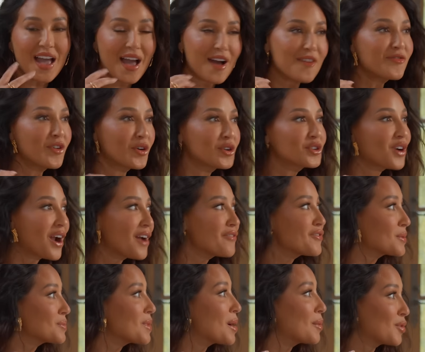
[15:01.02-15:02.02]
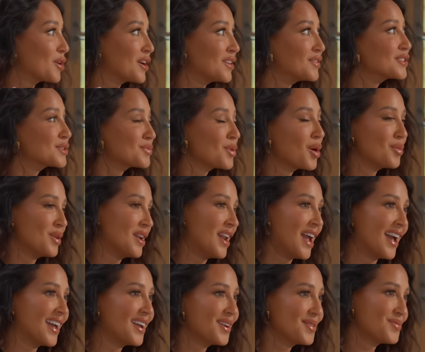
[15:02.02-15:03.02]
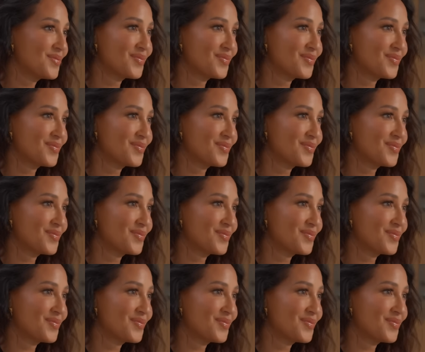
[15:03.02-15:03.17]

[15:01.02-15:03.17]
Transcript: have photographic memory in this moment, eh?